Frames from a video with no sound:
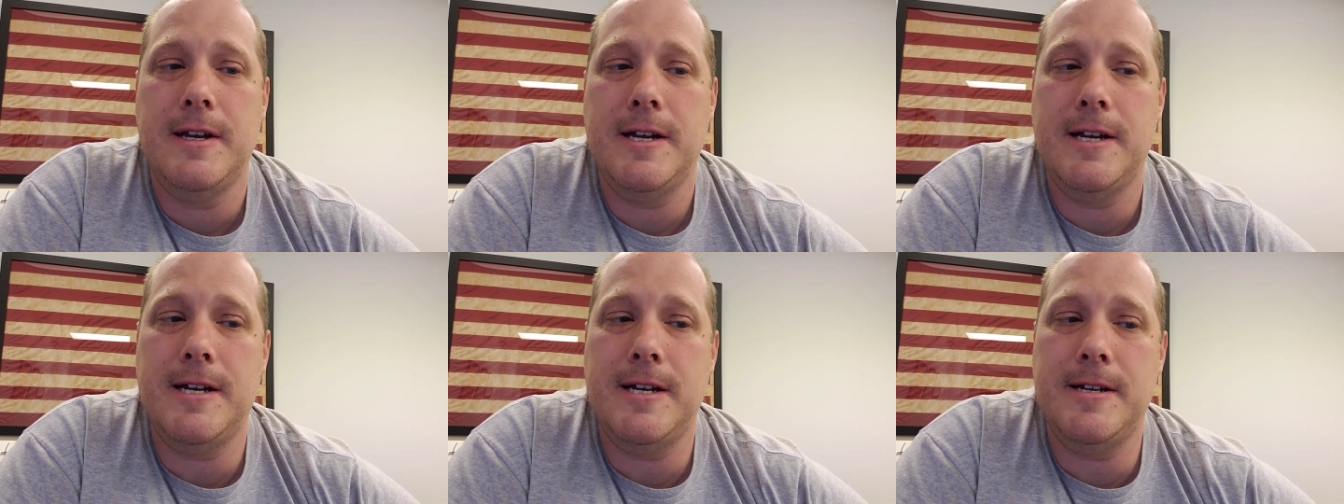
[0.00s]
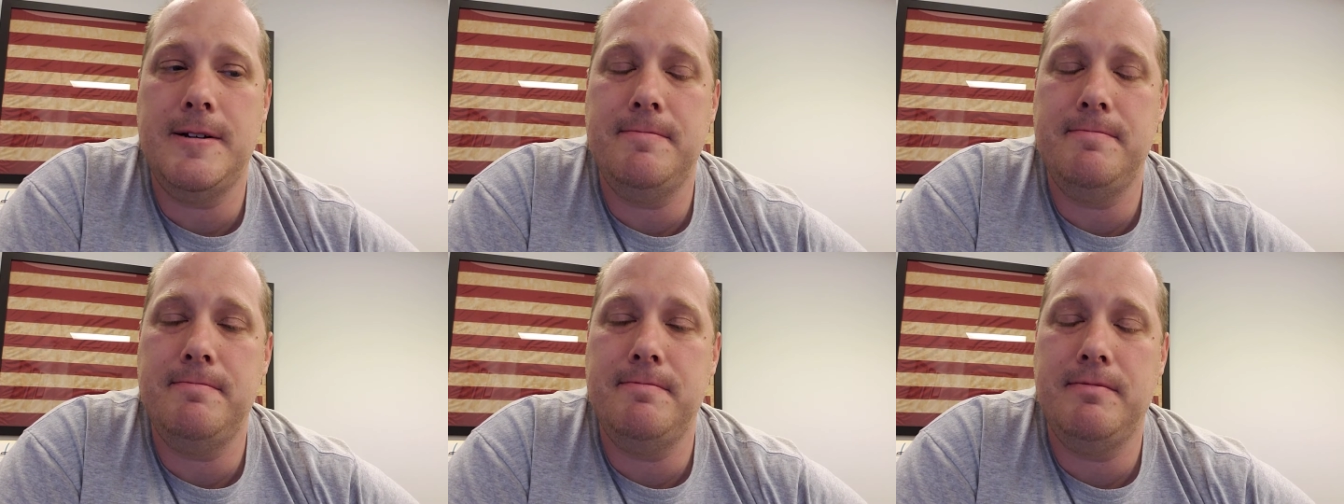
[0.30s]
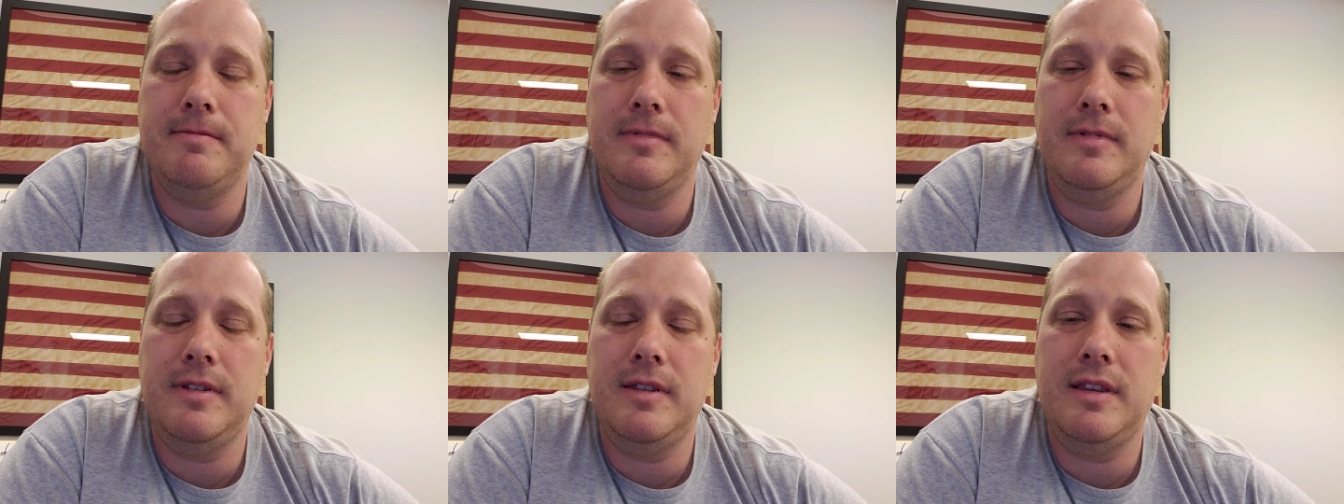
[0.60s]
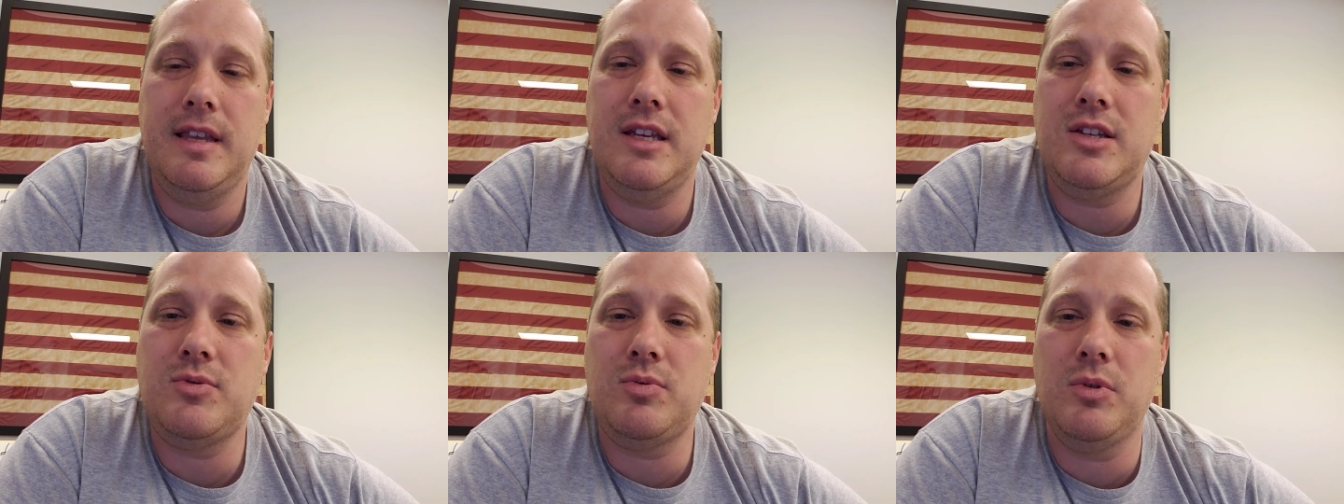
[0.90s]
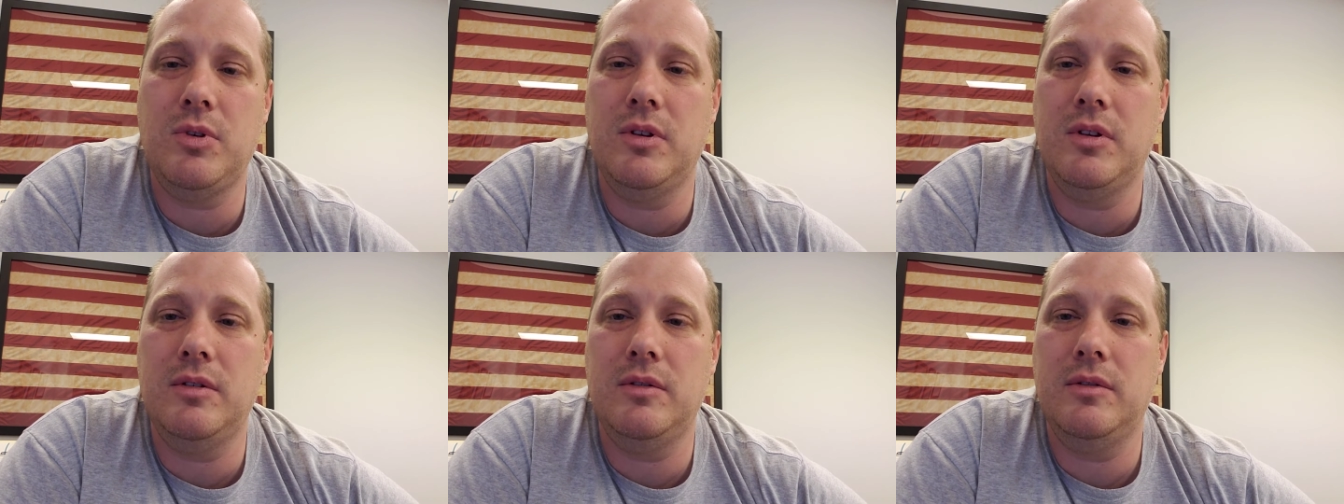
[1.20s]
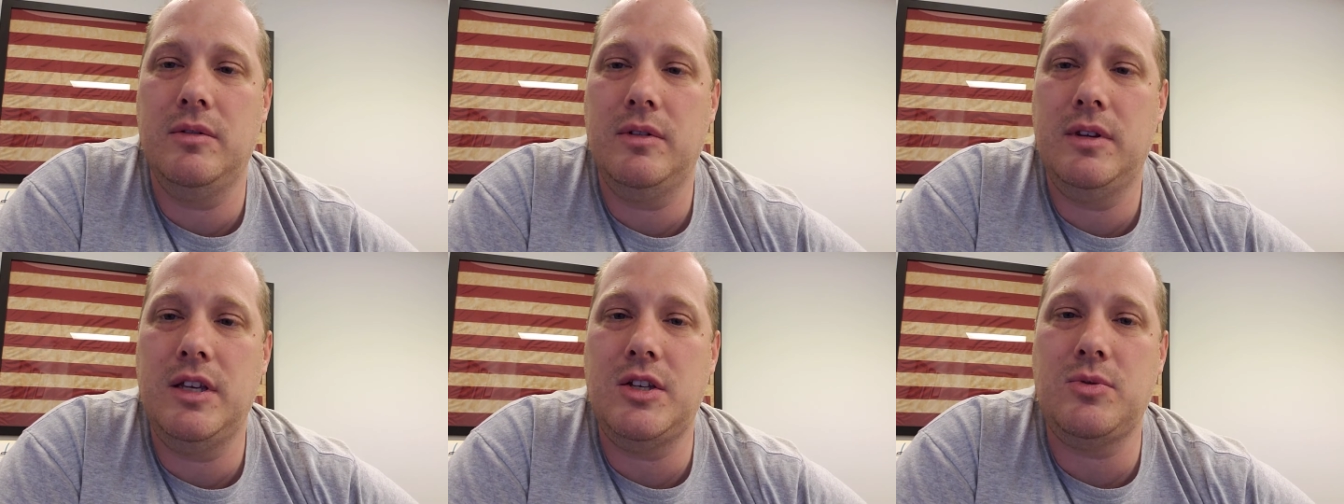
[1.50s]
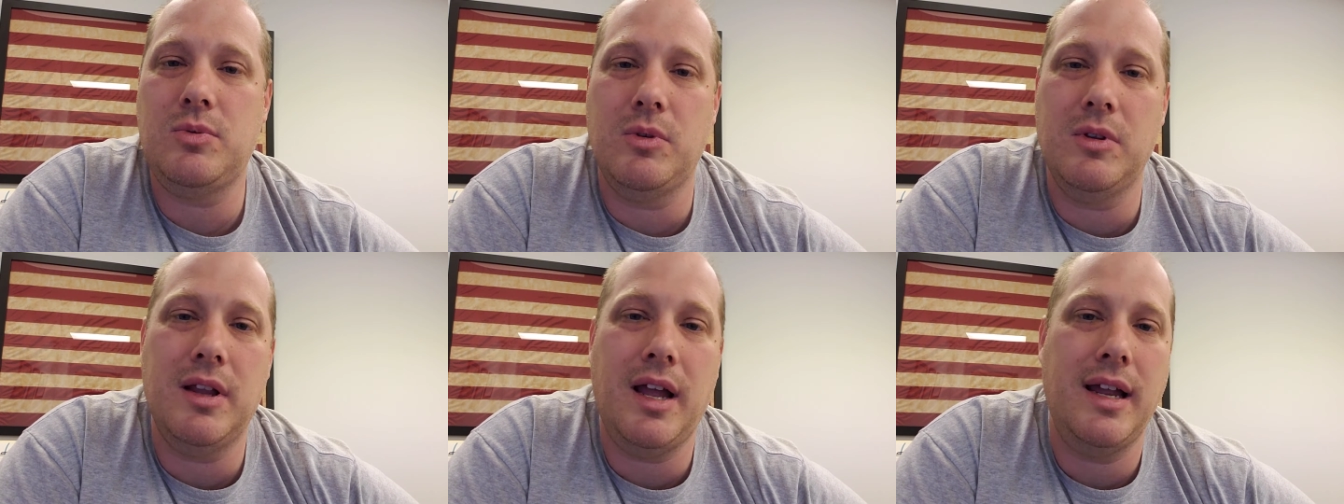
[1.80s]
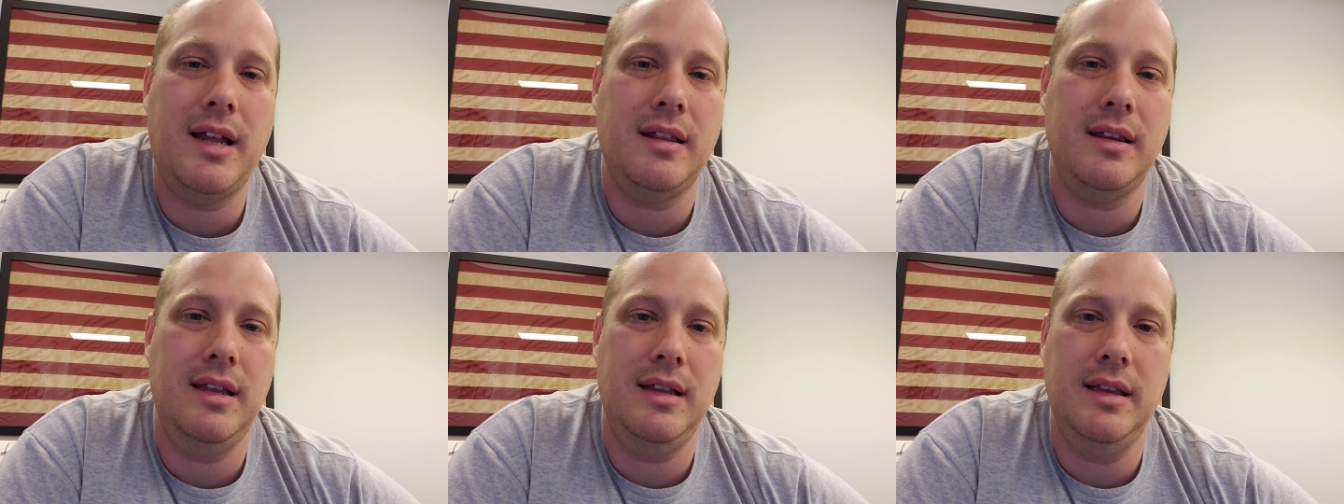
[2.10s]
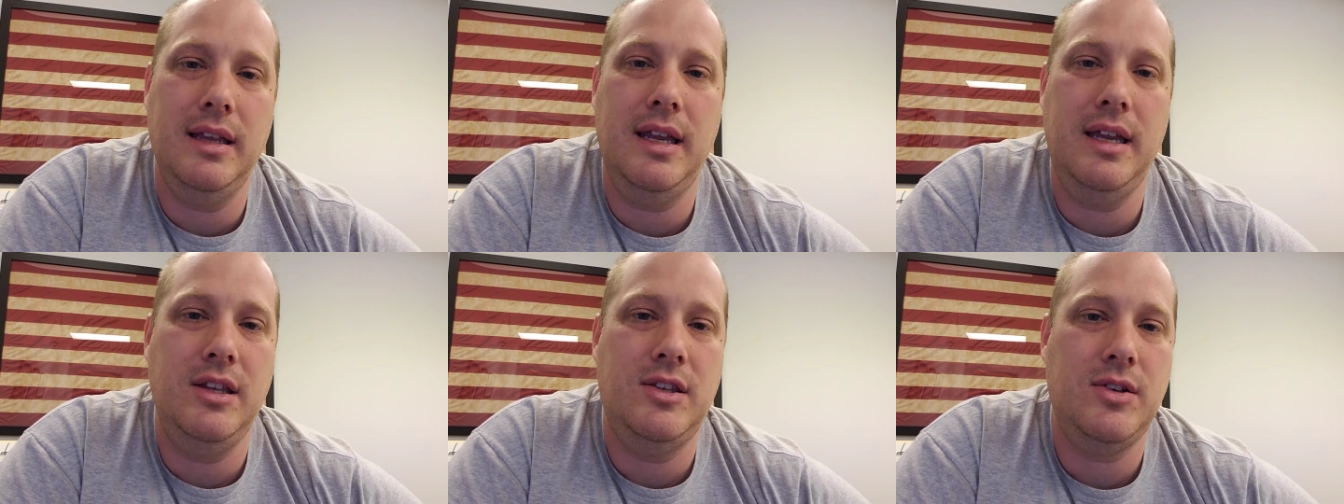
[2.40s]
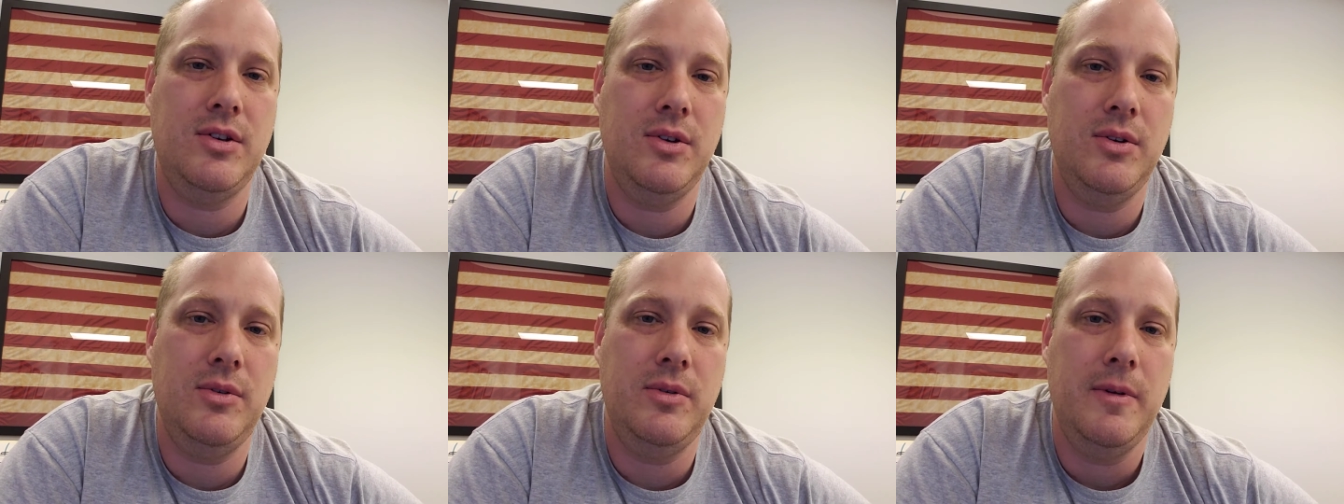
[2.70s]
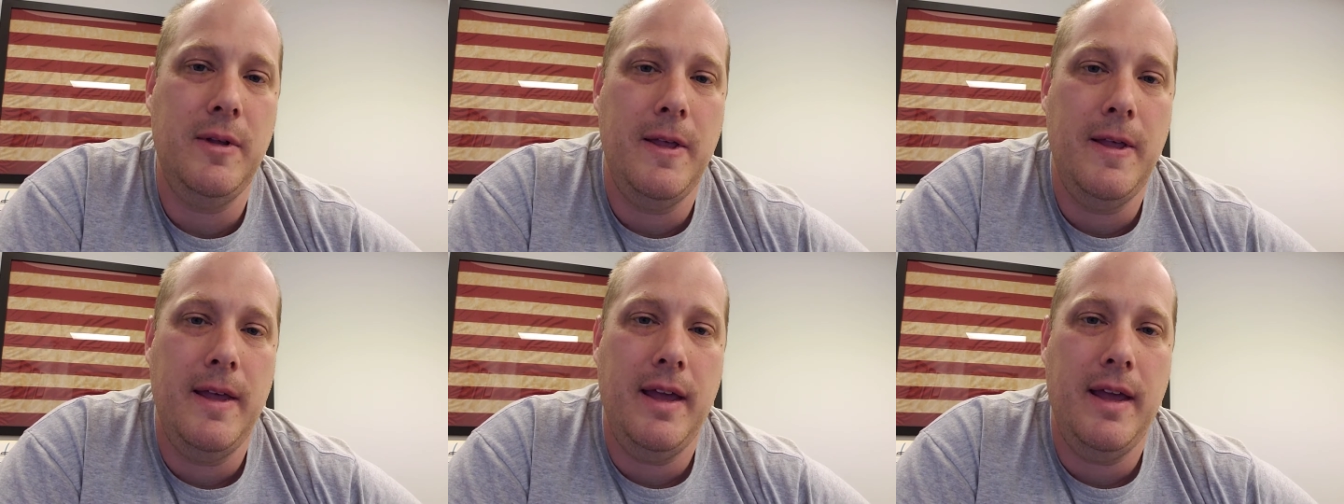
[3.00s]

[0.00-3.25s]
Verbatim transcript: Um, this will this will likely lead to